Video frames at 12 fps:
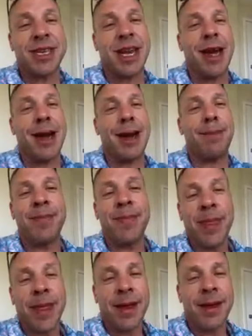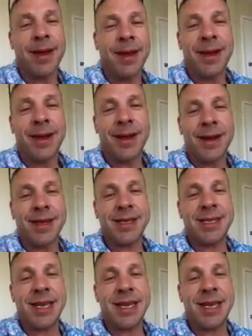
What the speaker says: It's on stilts, Tom.